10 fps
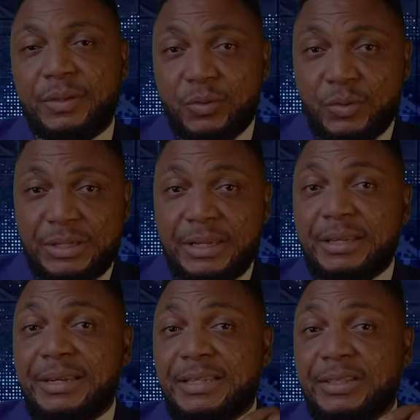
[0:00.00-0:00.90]
You see
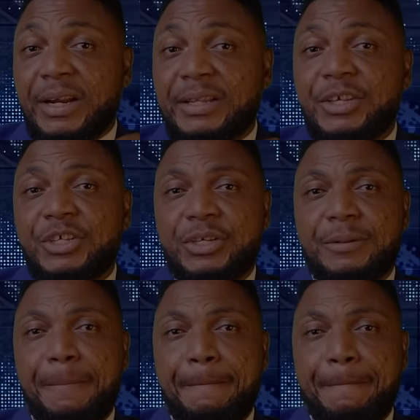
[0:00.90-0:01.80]
the strategy
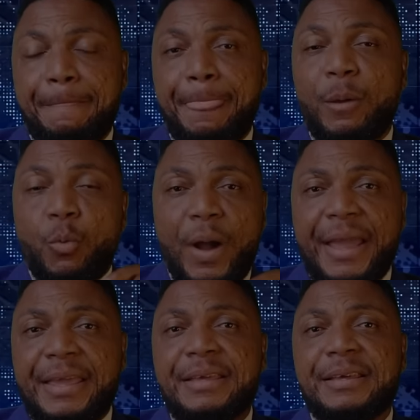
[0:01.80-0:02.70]

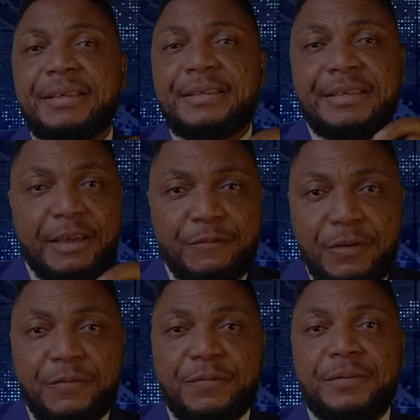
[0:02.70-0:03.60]
why
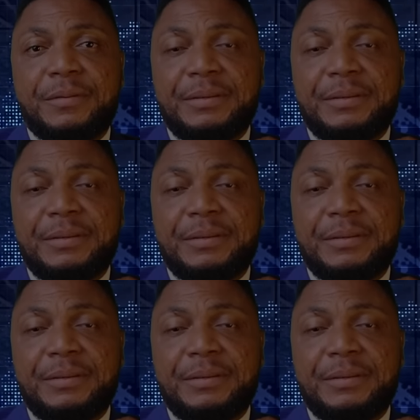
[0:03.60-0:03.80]
EFF,